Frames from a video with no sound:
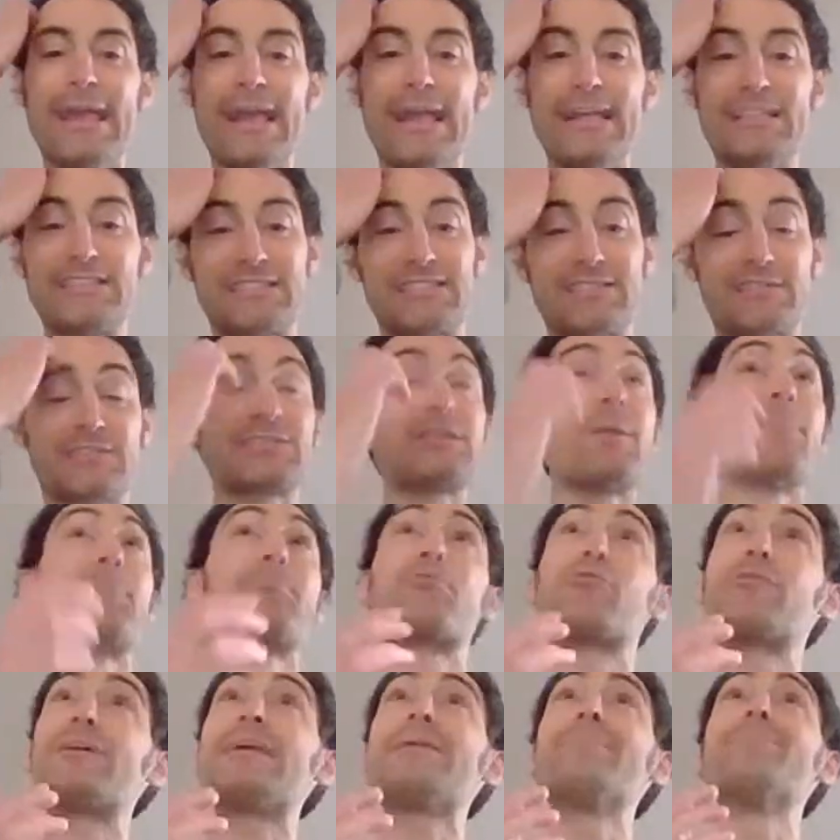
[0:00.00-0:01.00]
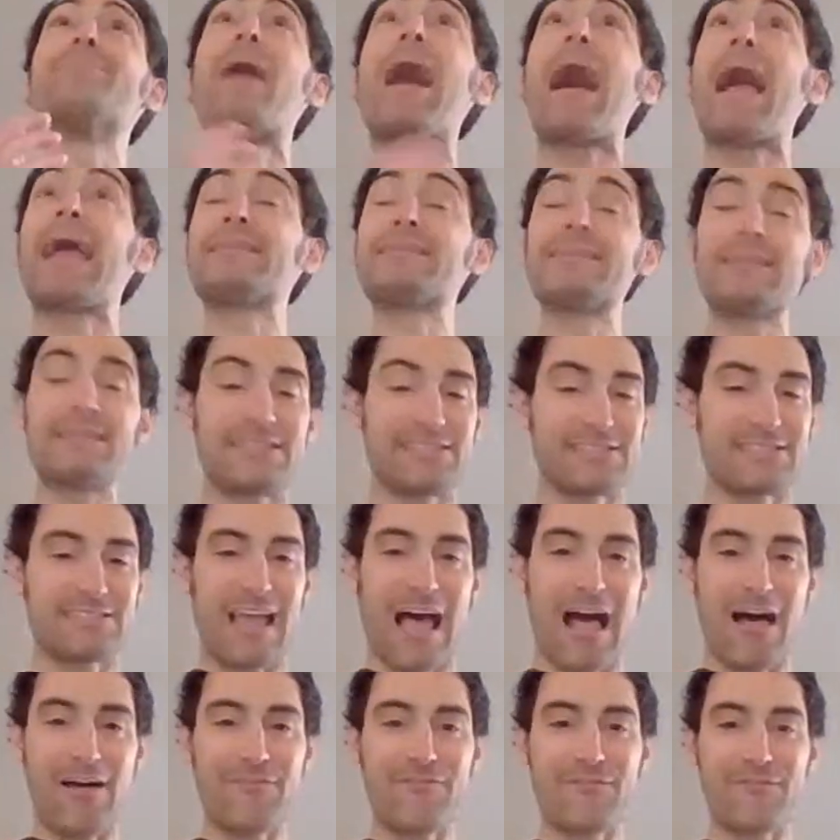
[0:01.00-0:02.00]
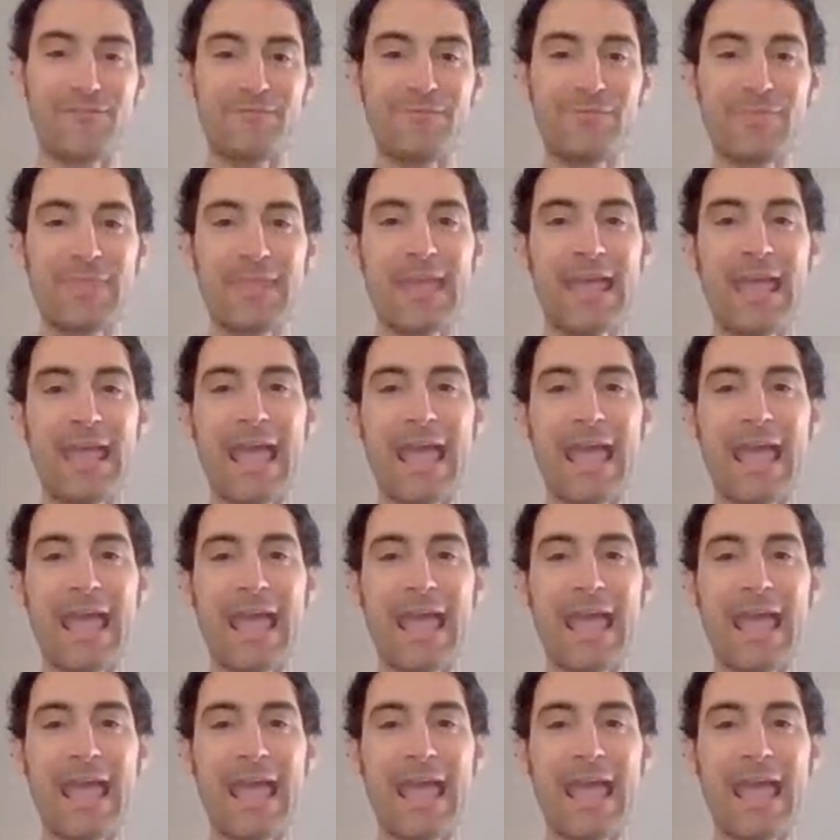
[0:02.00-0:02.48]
It's some pretty mindless stuff.